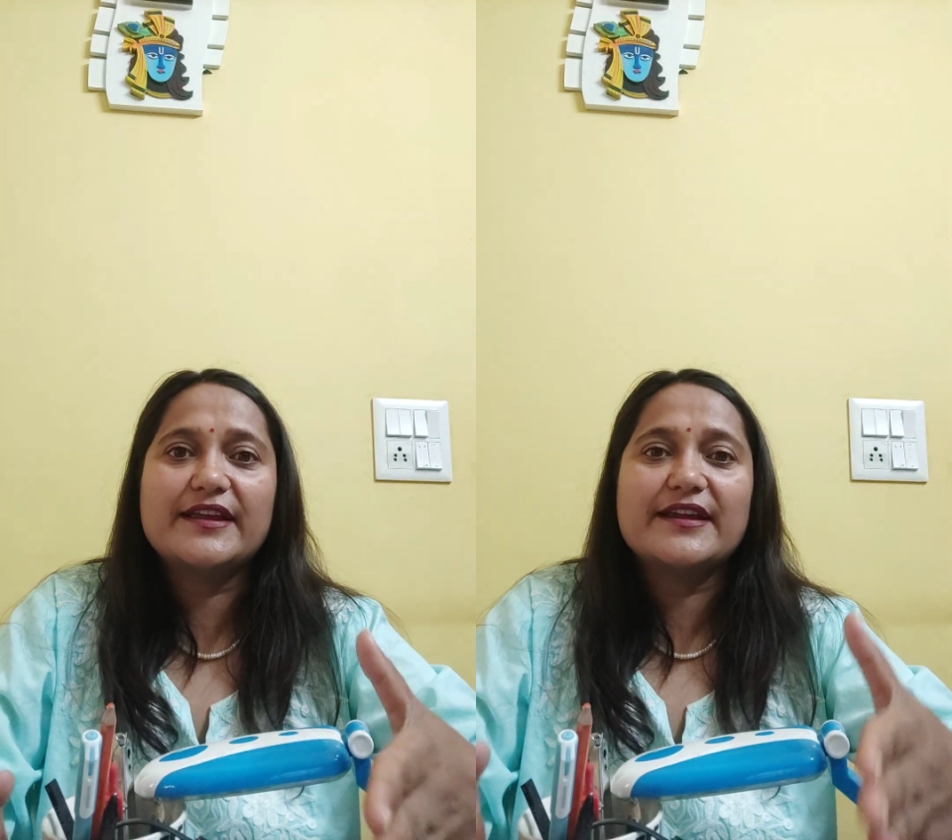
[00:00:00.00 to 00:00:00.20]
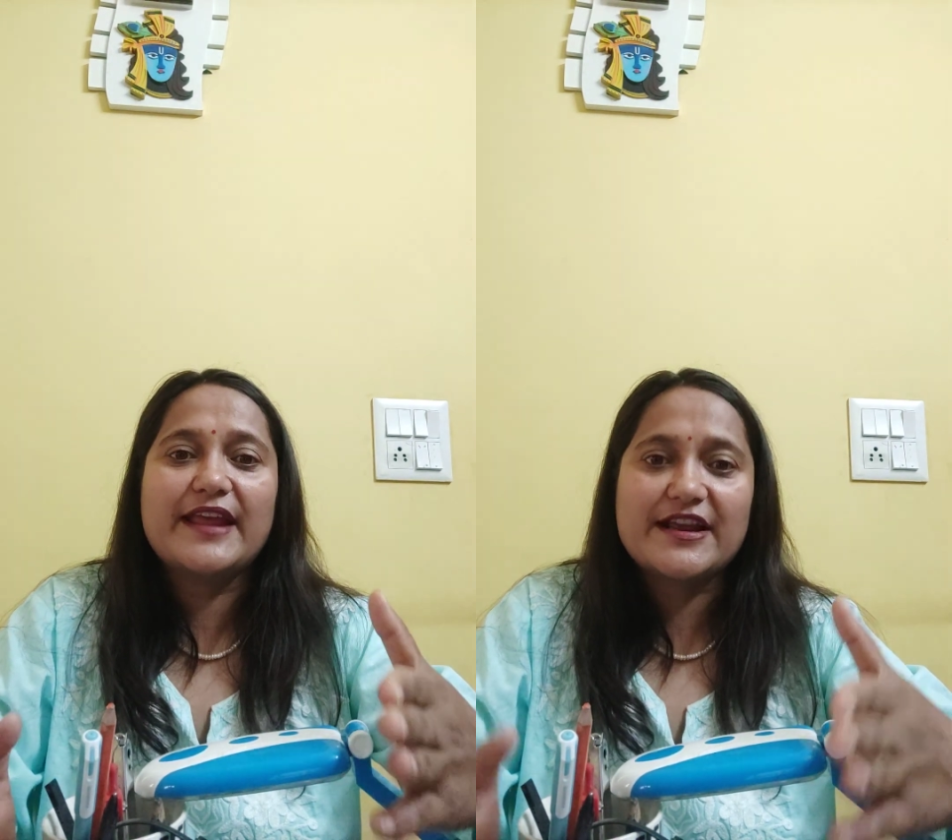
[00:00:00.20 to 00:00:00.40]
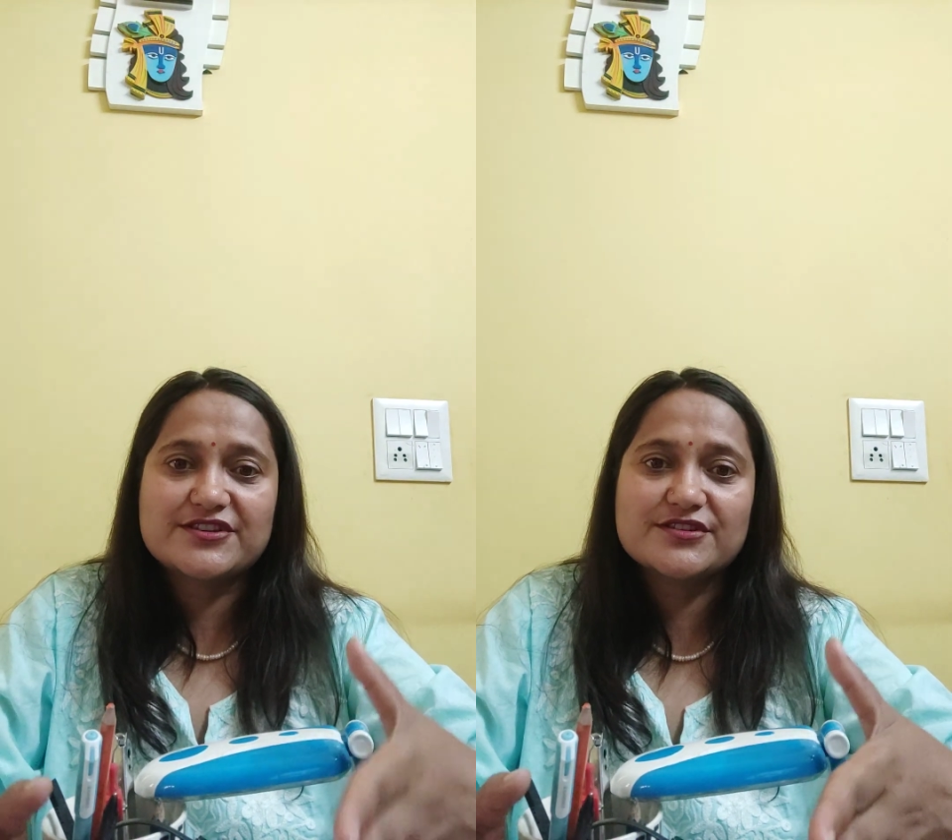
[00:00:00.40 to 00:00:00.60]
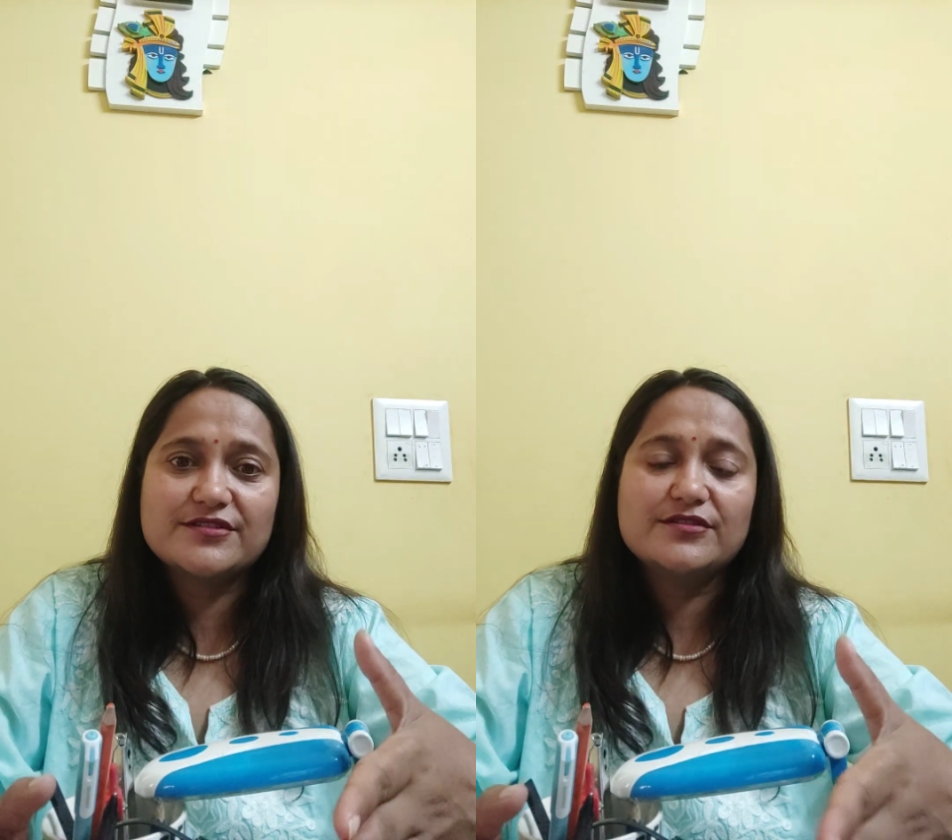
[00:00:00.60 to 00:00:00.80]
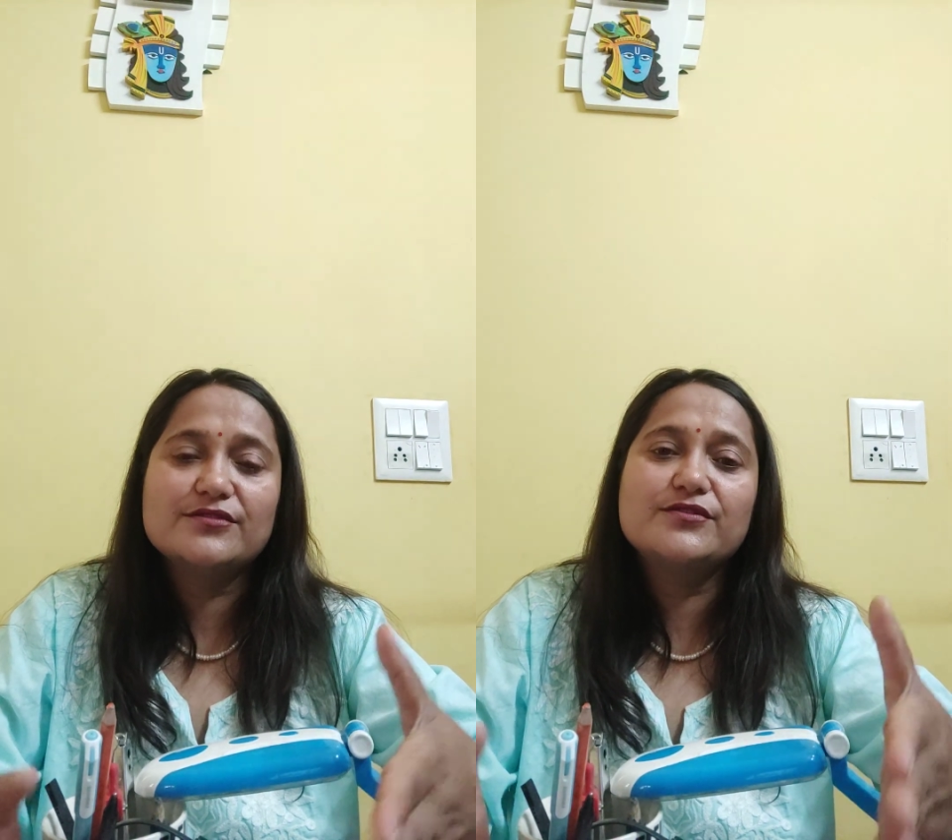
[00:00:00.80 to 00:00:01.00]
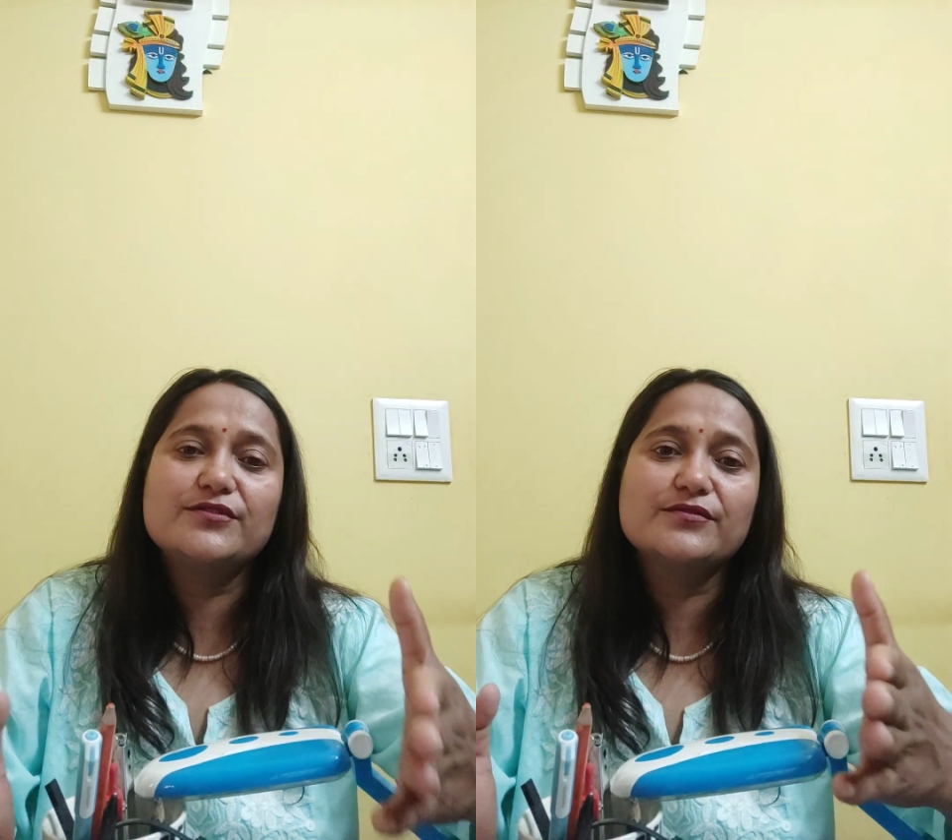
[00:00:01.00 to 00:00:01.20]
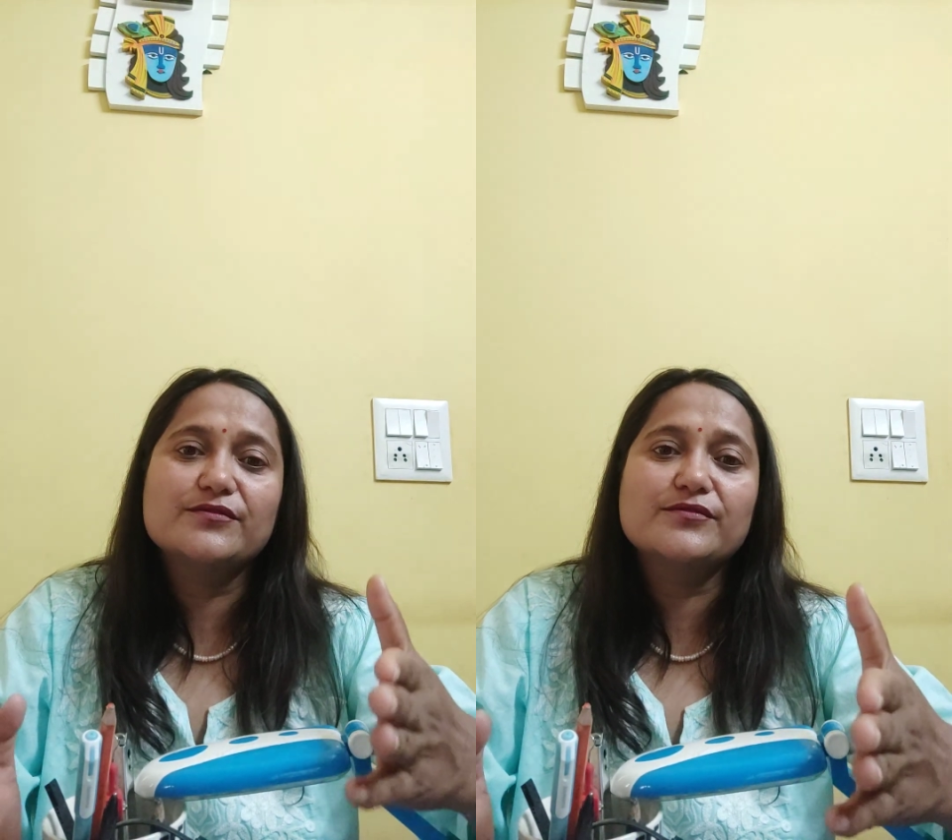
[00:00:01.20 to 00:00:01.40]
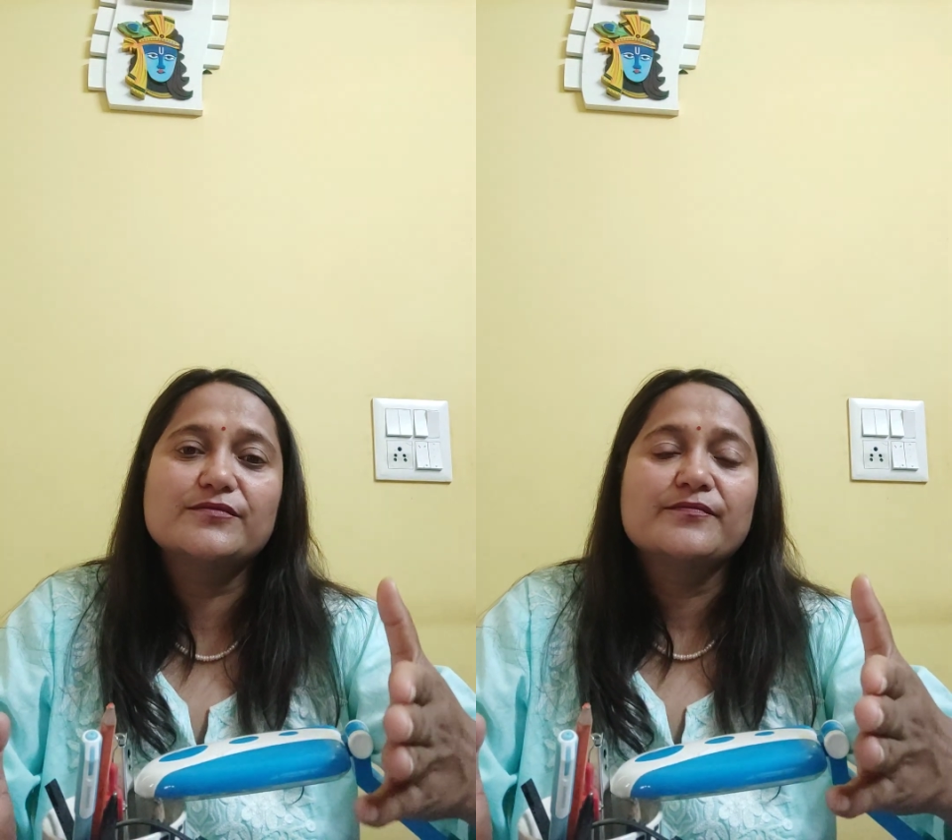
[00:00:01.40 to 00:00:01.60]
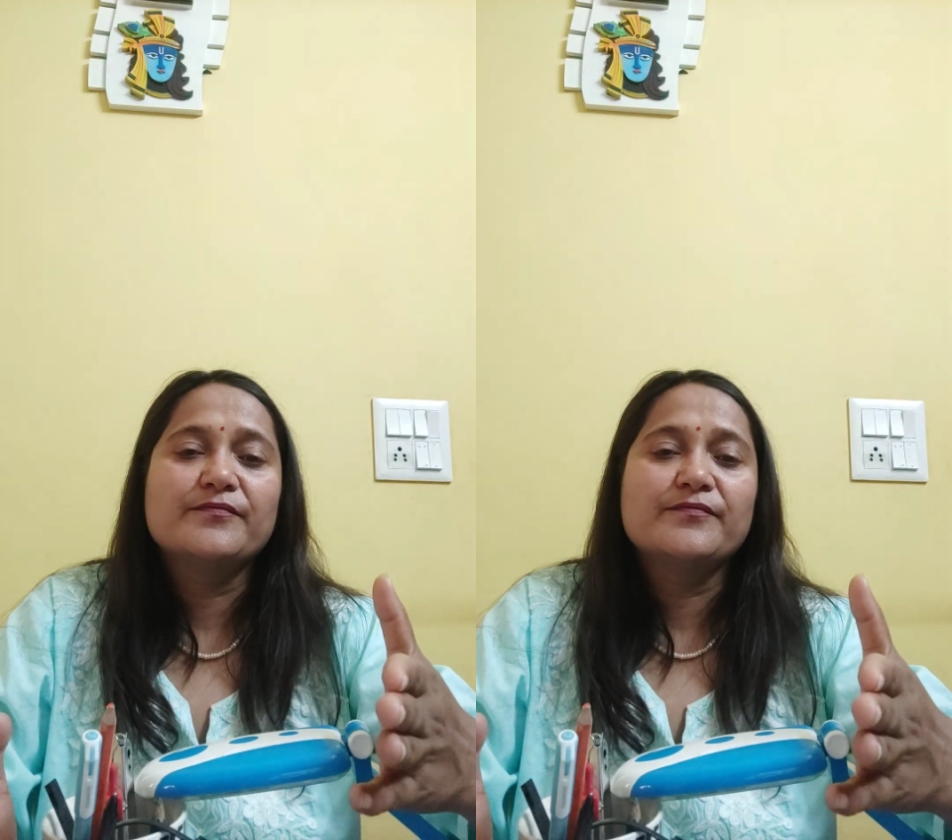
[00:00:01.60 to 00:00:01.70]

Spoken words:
an action to